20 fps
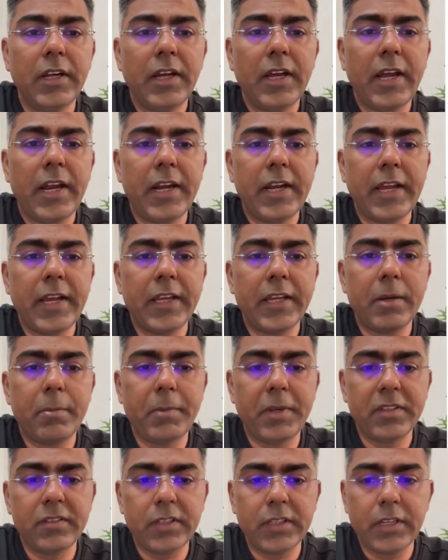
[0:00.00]
And I can
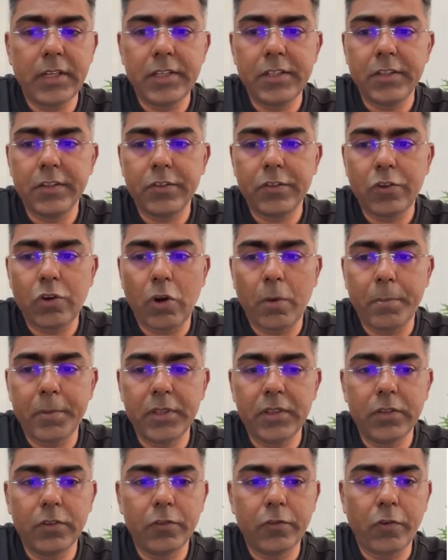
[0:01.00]
basically just copy
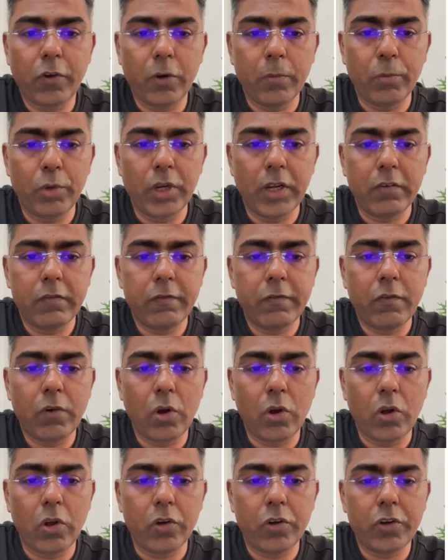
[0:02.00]
this formula
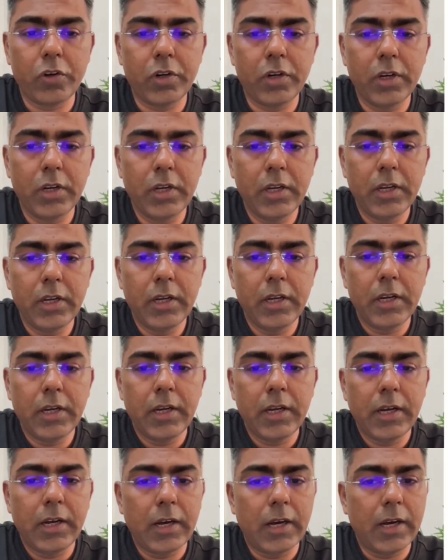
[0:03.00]
for
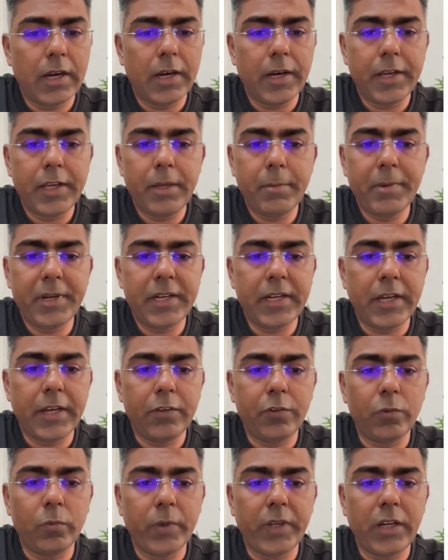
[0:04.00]
EBITDA
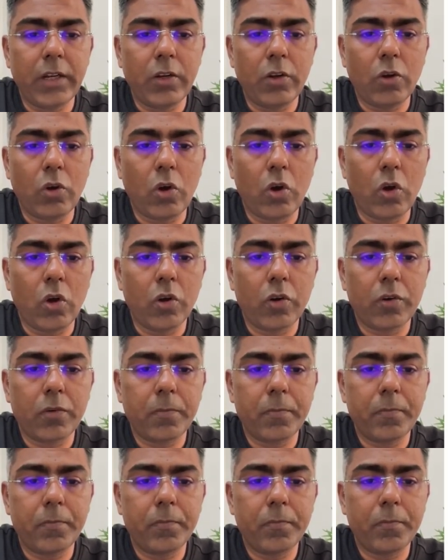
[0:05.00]
as well, or
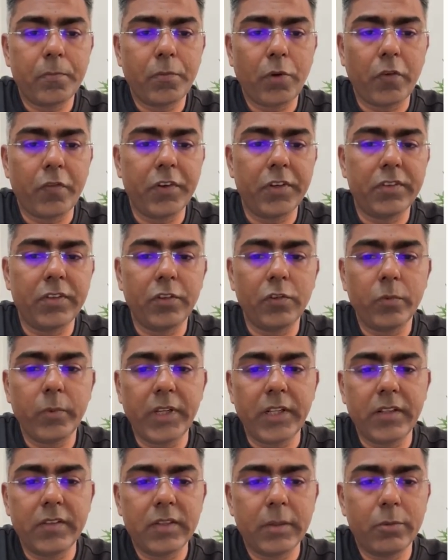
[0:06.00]
profits as
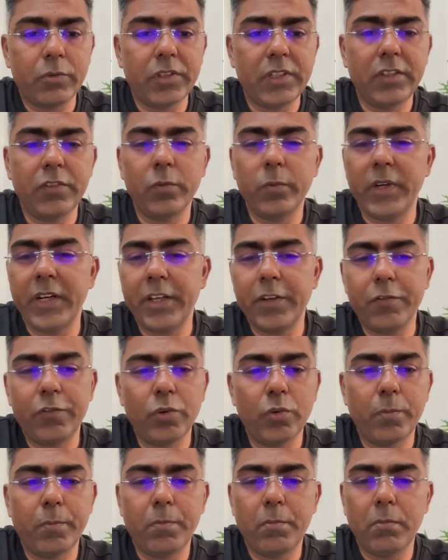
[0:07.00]
well. Some of these will give
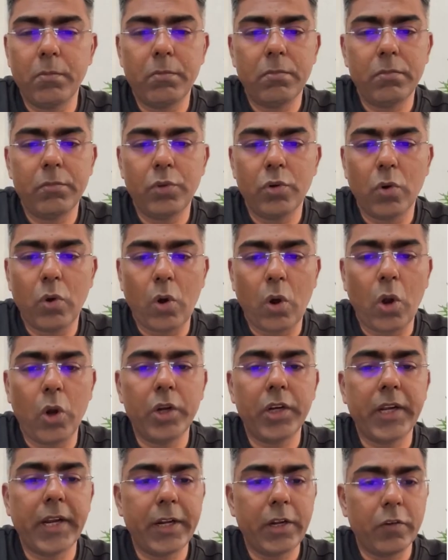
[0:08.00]
you,
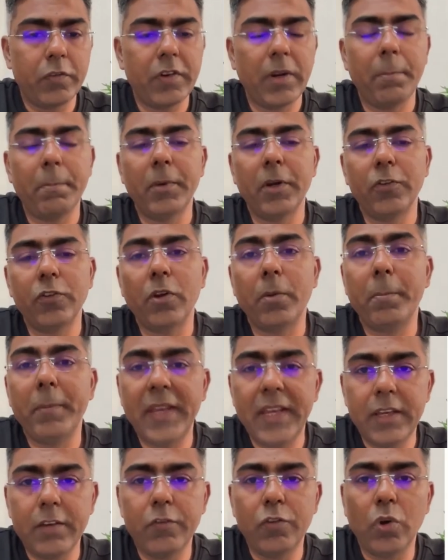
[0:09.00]
odd kind of numbers, or may
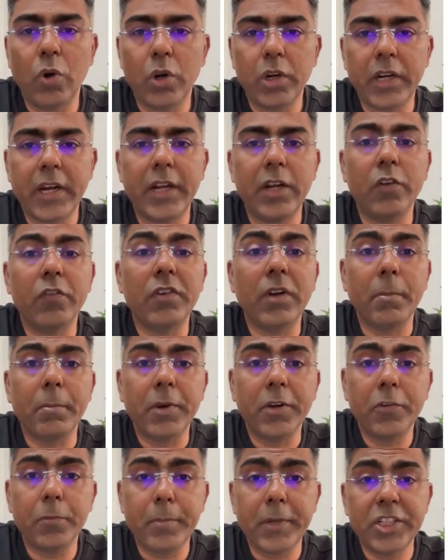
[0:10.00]
give you odd kind of
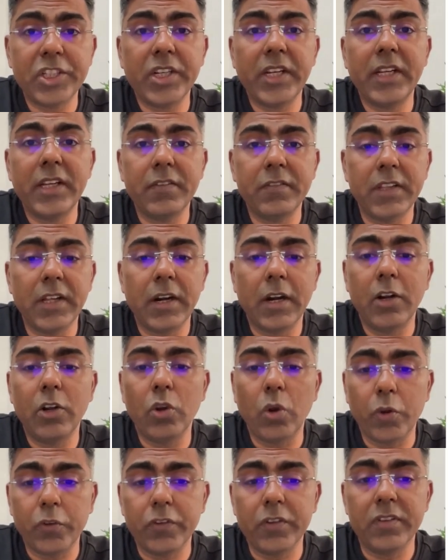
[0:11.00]
numbers, especially if there are
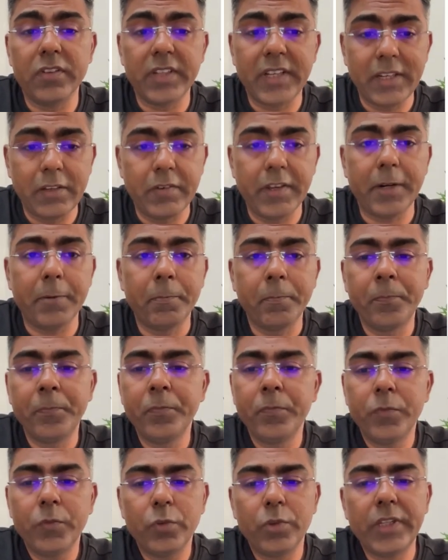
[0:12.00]
losses anywhere.
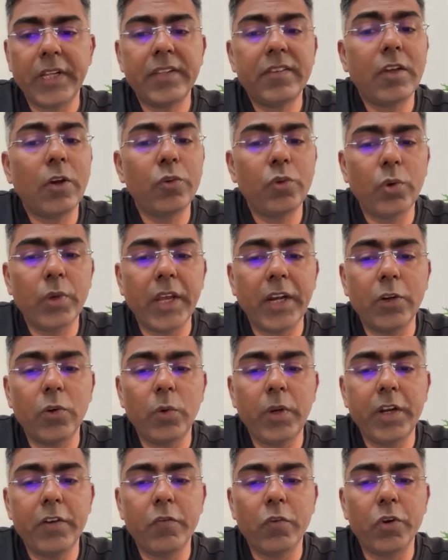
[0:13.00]
So that's how you
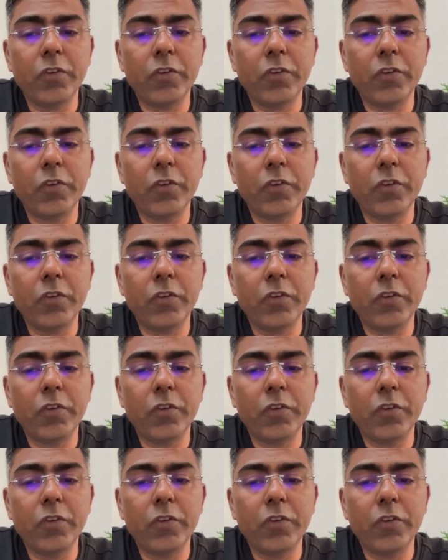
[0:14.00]
calculate for